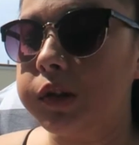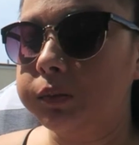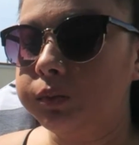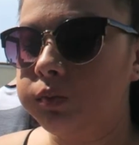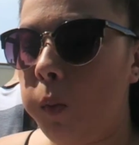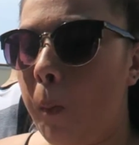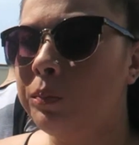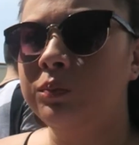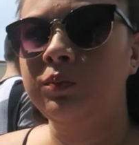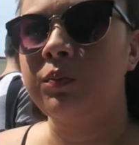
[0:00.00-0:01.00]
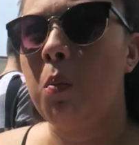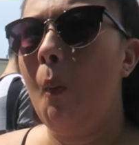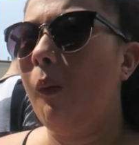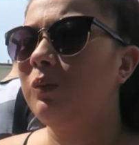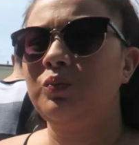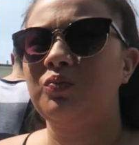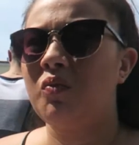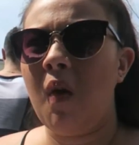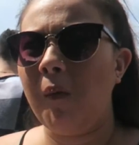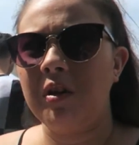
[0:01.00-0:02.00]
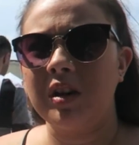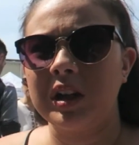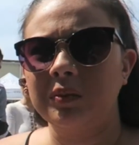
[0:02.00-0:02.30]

real sausage? Not really.